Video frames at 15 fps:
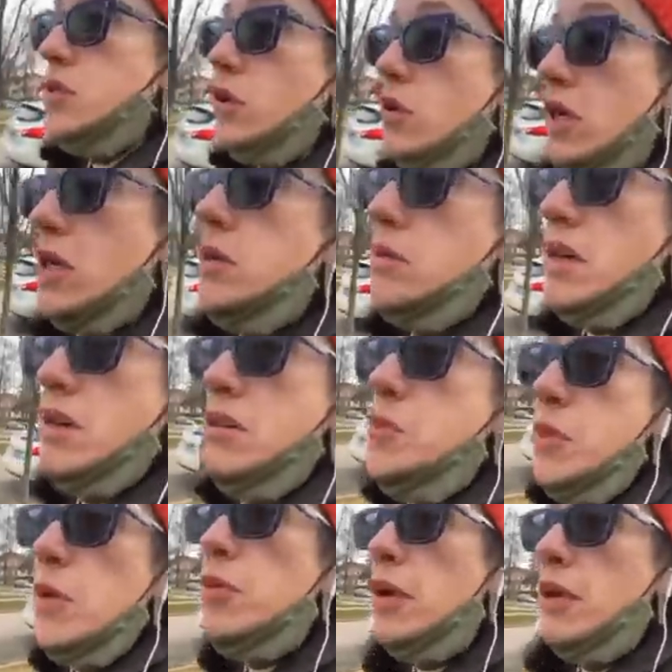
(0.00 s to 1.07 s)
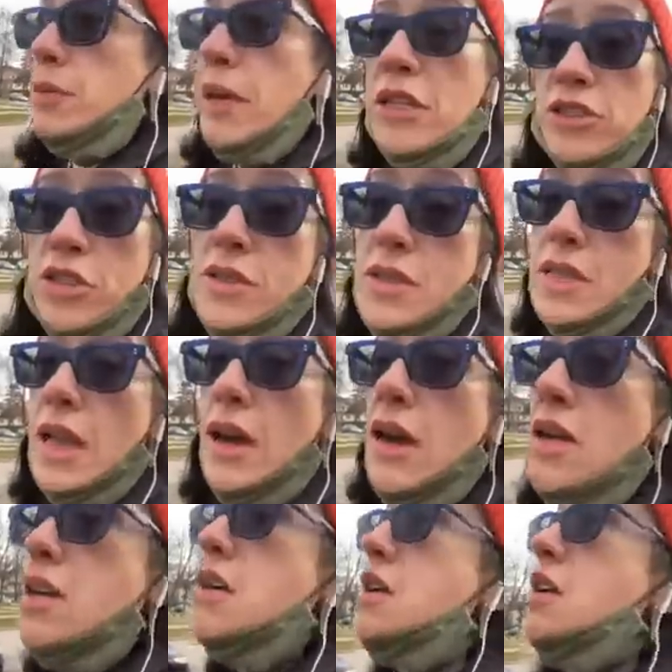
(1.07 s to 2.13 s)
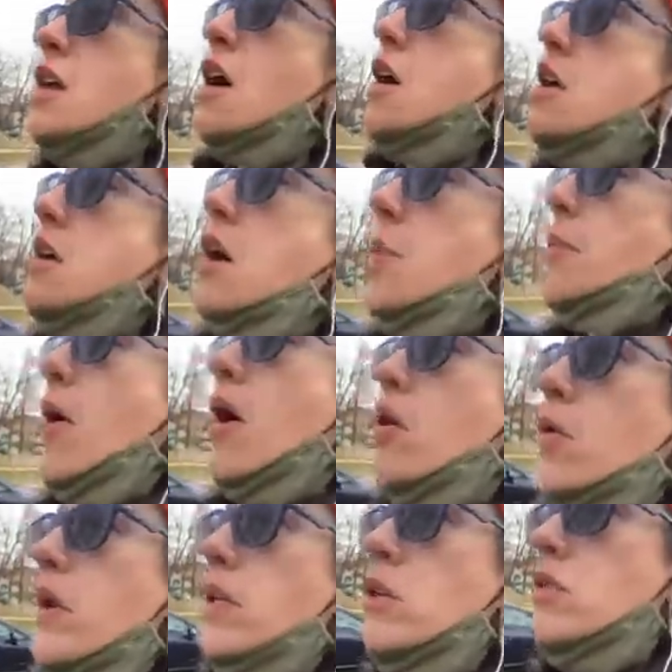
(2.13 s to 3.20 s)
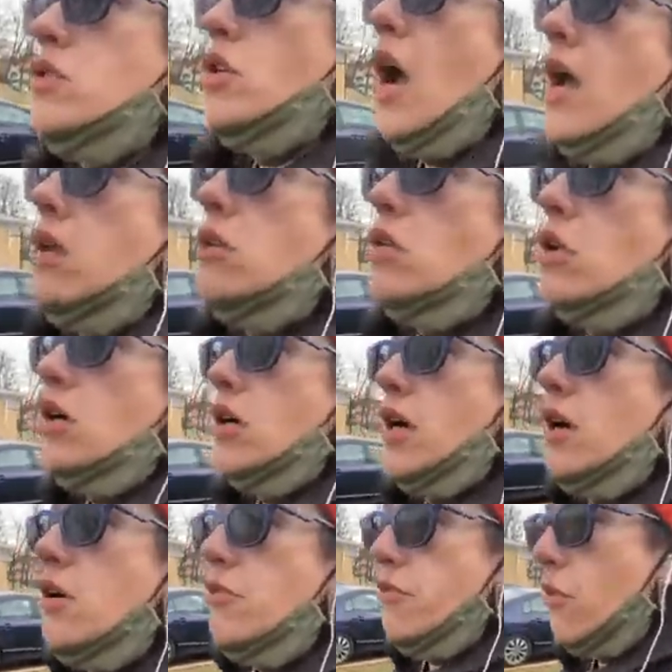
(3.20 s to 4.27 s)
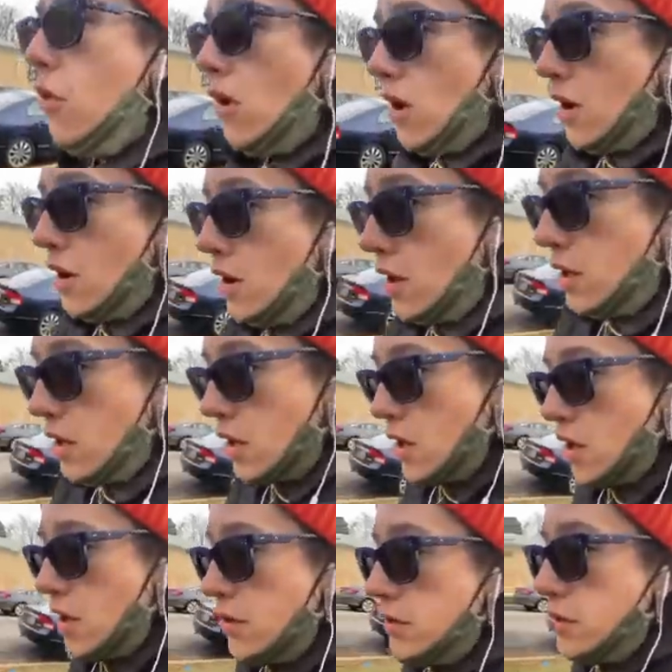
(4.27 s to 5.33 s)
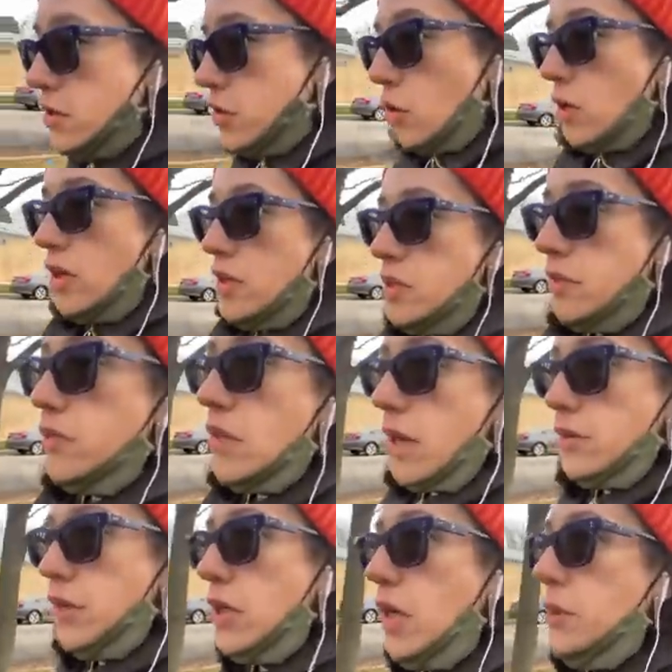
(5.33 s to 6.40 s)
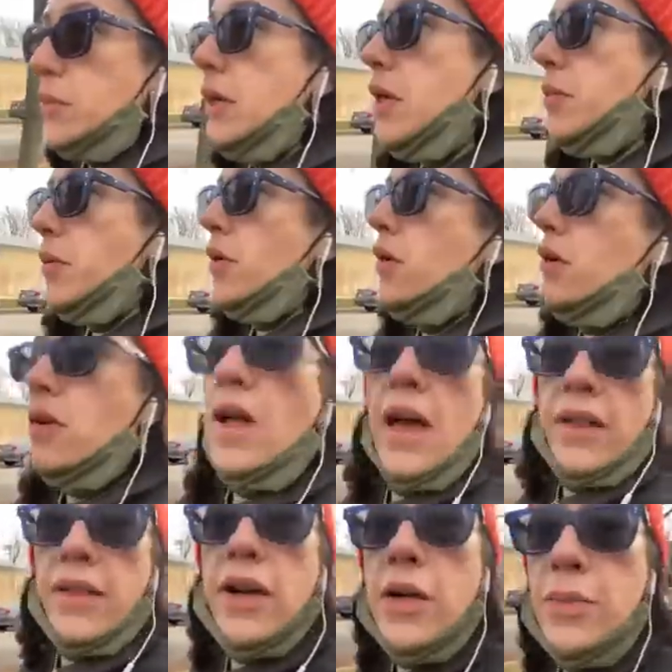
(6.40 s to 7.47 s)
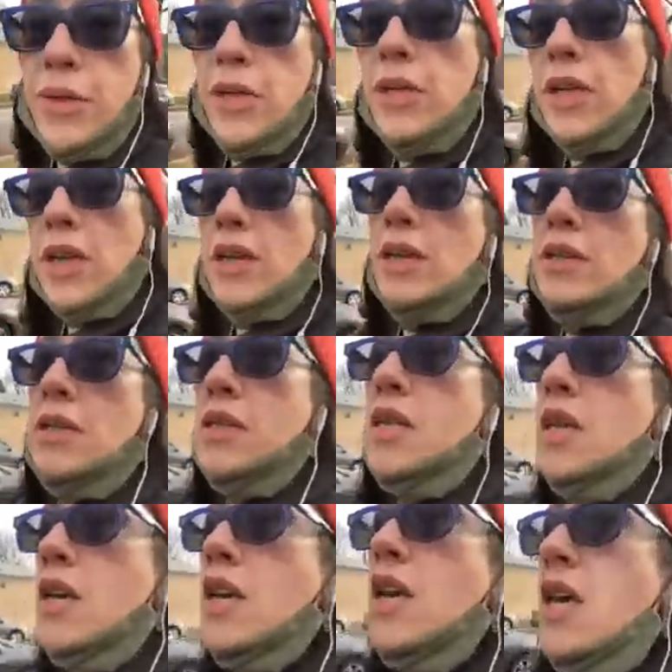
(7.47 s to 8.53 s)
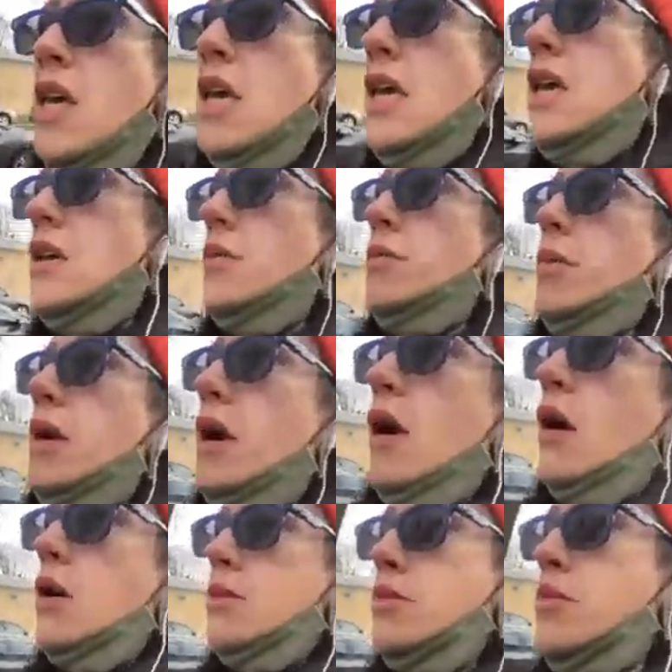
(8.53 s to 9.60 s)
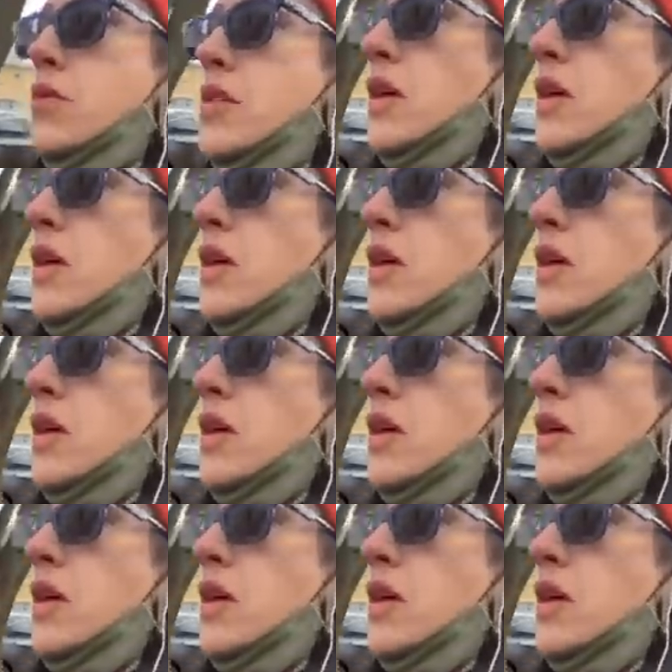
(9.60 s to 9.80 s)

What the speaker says: But when you try to look for the stories of the everyday people and their buildings, it becomes a little bit more, there's more sleuthing.